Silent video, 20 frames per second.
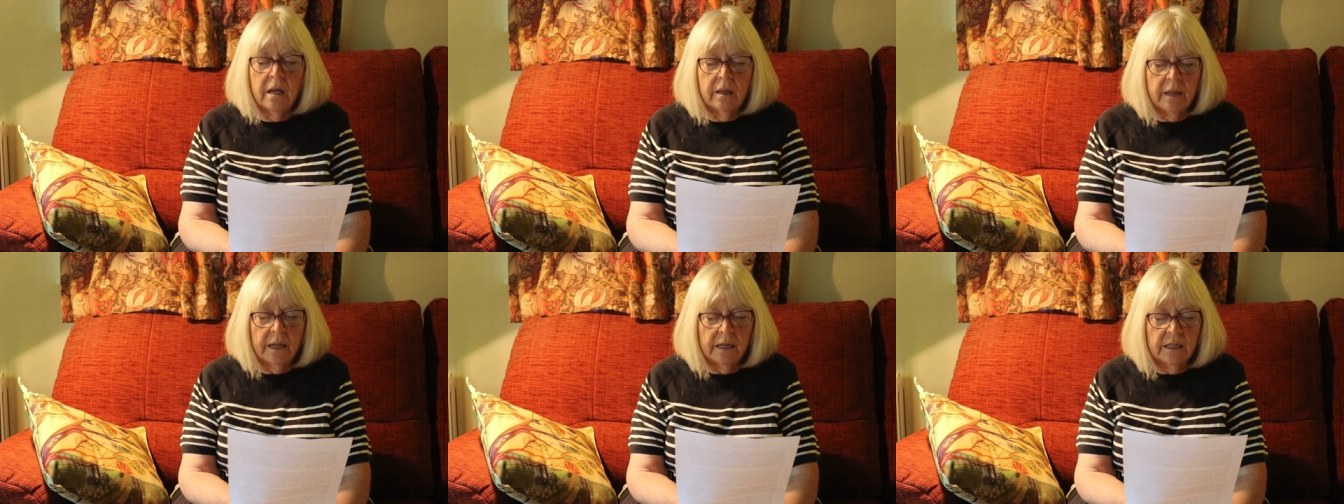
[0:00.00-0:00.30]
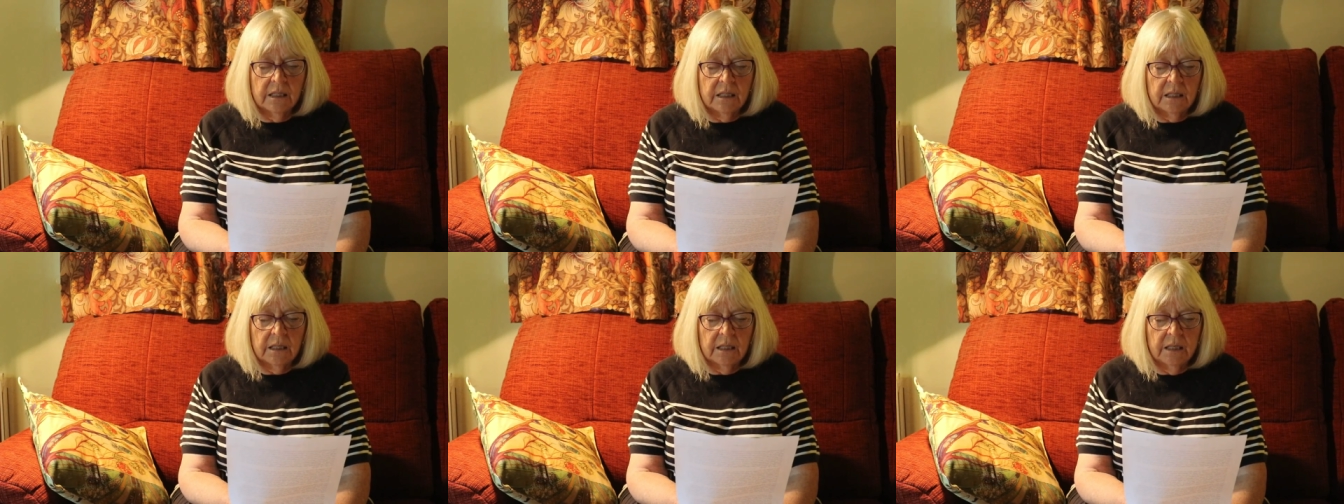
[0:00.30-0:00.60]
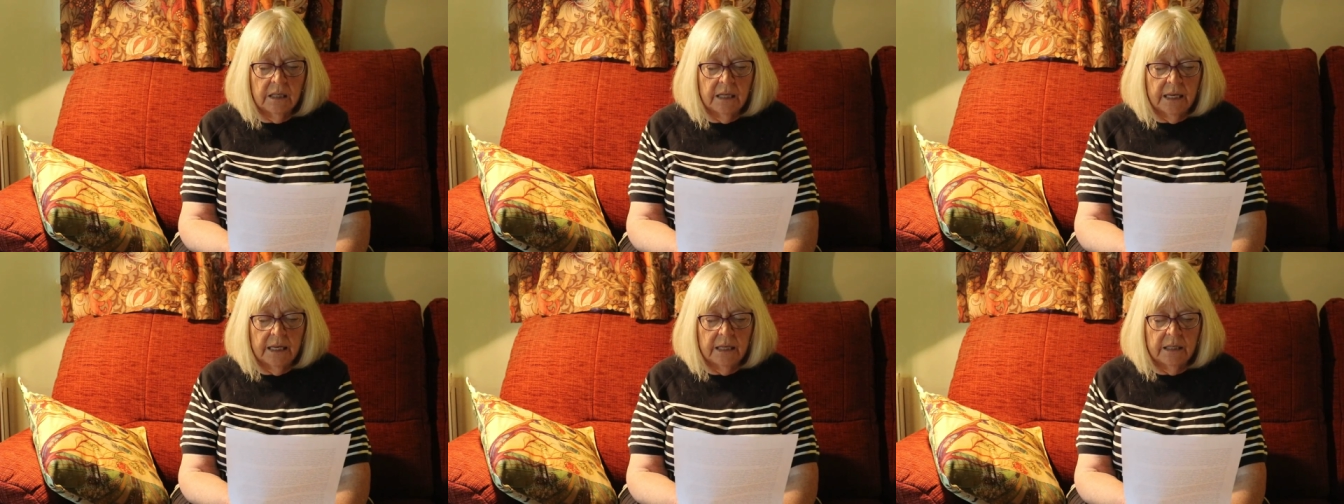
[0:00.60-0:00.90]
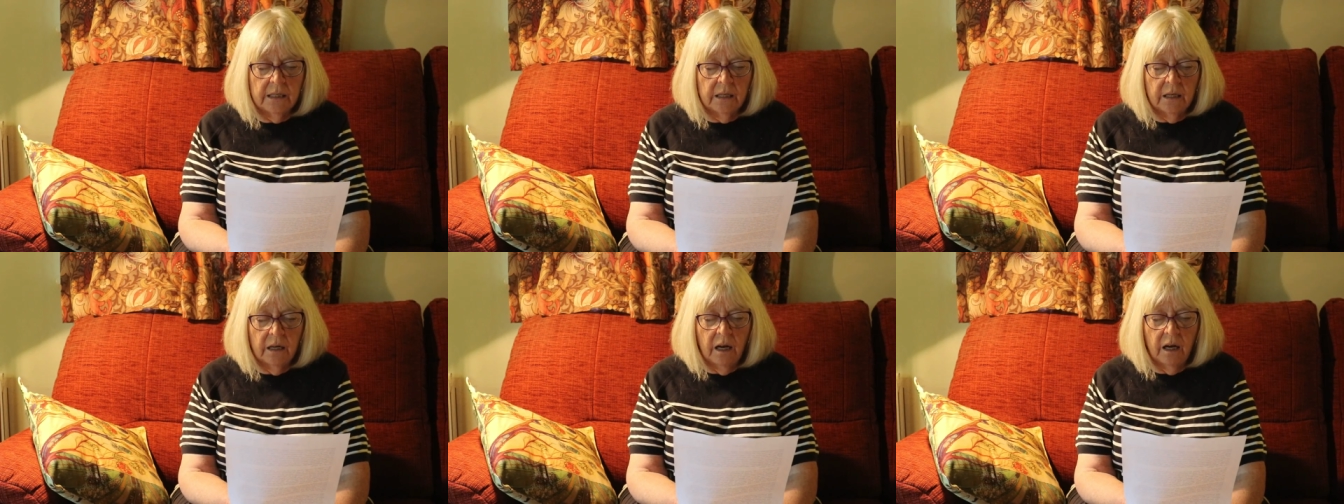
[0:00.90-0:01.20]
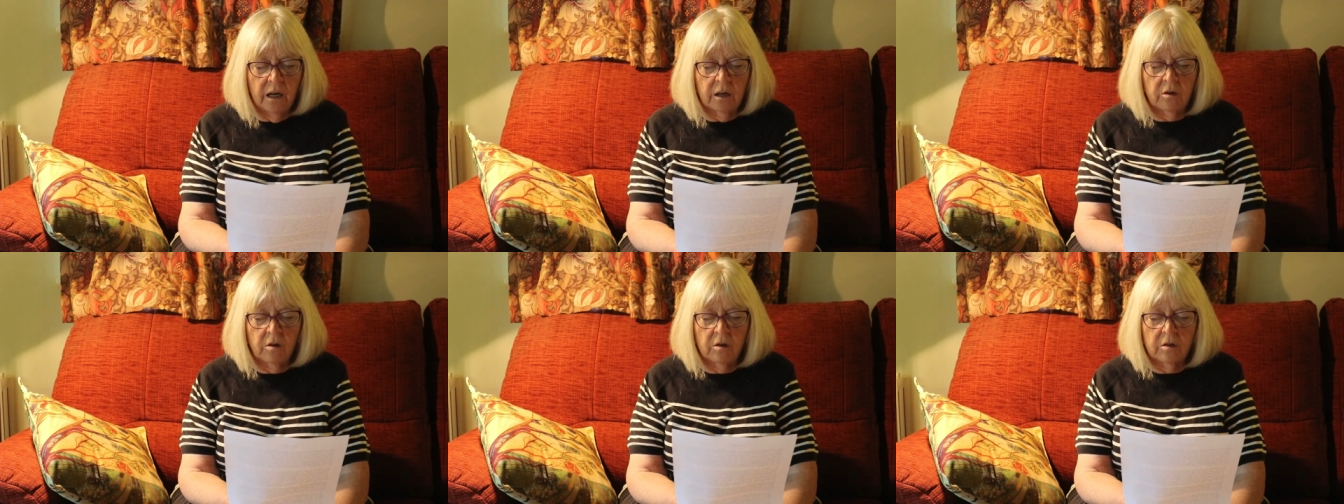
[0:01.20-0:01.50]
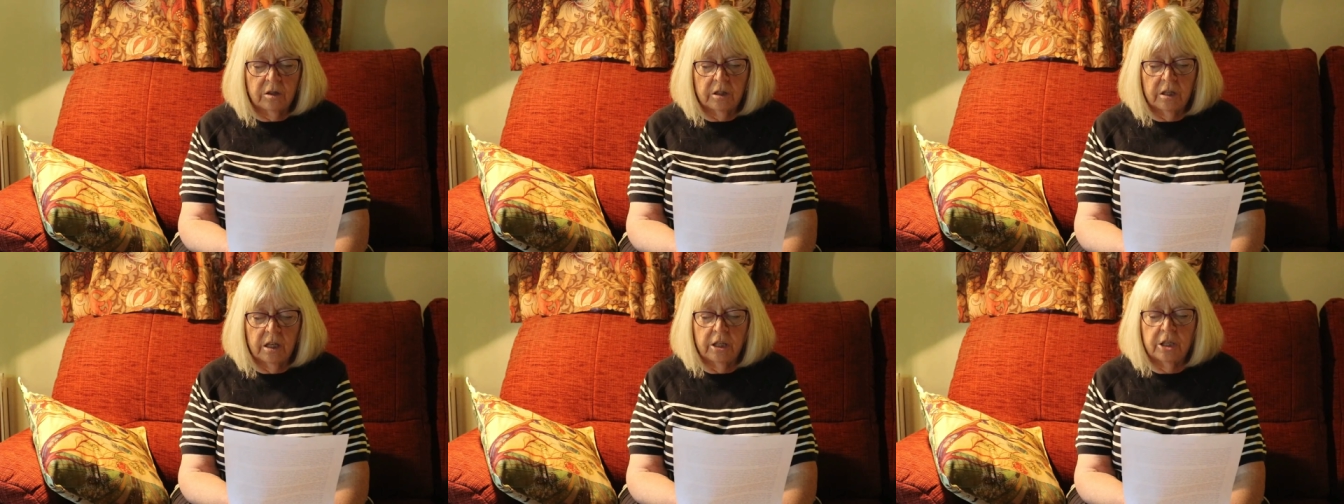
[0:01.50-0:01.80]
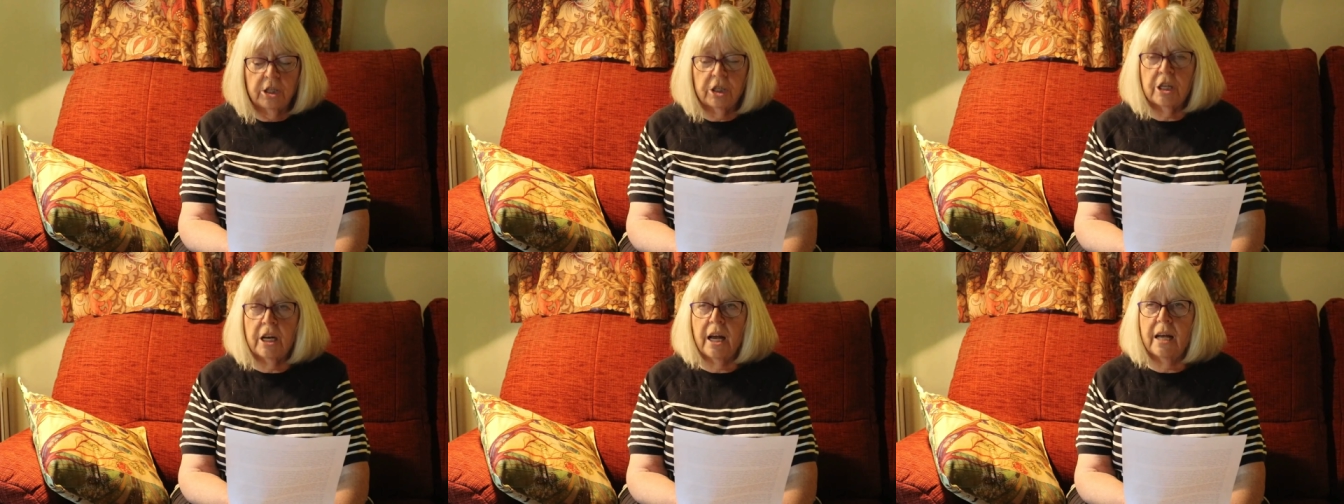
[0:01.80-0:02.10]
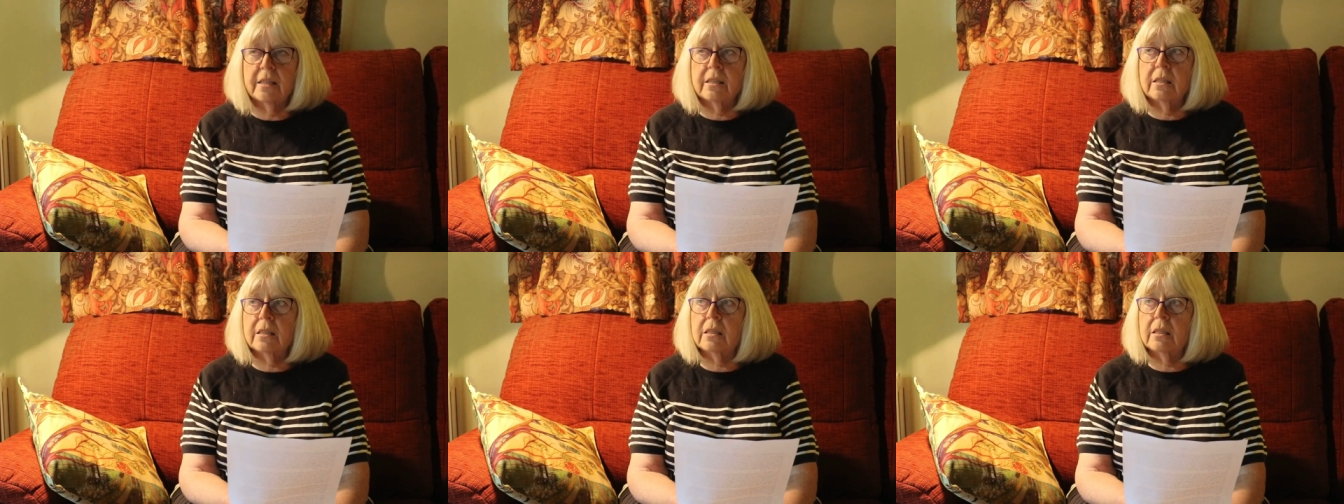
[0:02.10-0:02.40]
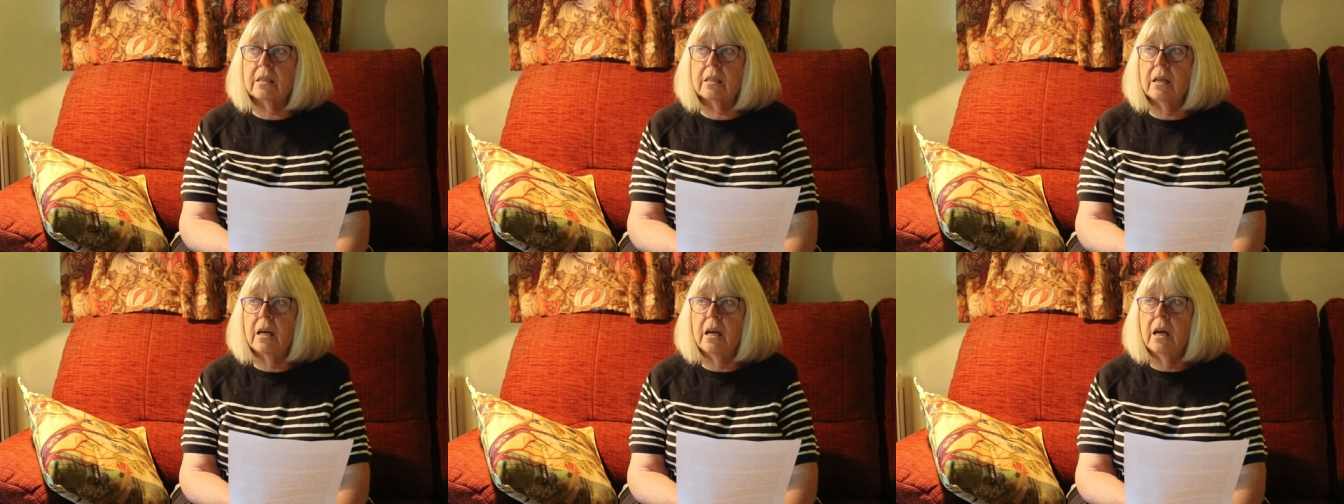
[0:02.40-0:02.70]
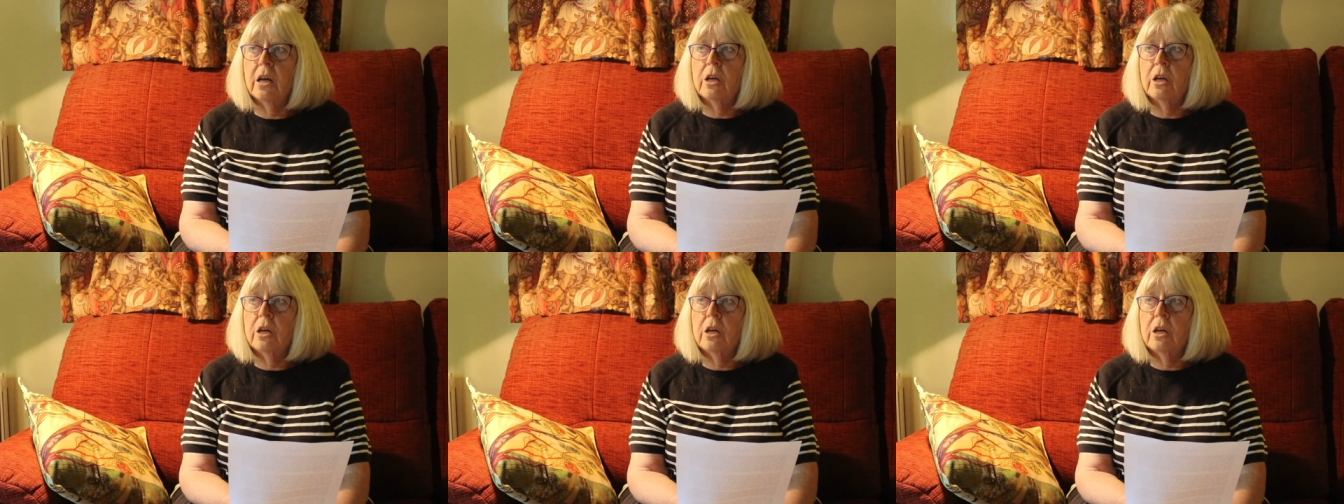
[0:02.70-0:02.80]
They slid across her chest,